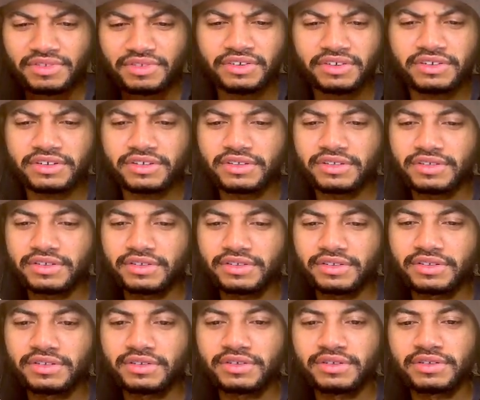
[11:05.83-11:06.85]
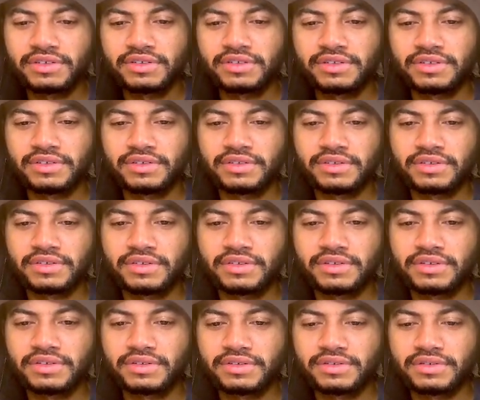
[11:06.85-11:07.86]

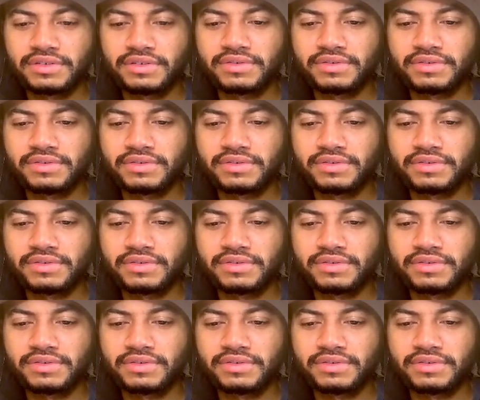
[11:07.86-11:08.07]
No words are spoken by the person on screen.